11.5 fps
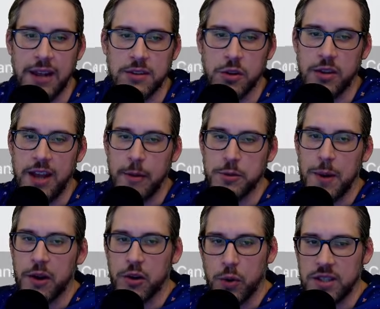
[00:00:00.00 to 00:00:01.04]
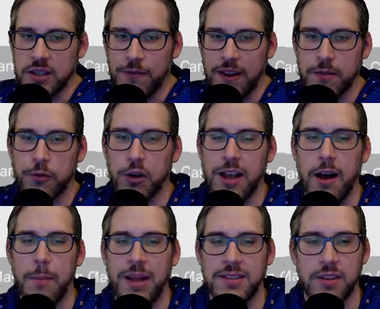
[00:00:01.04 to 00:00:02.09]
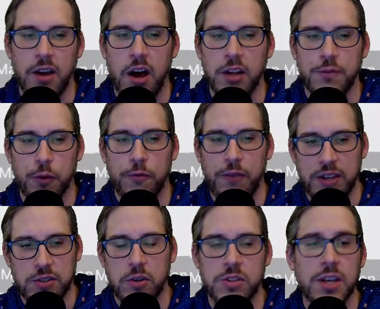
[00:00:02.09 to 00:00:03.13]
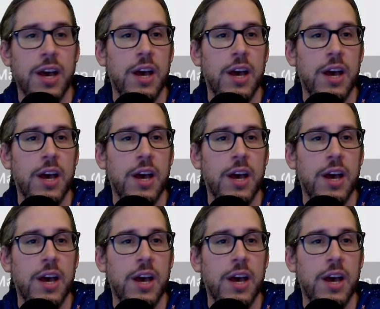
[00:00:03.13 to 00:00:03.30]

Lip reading: to the damage amount increase effect for comments, the hunt for fixers.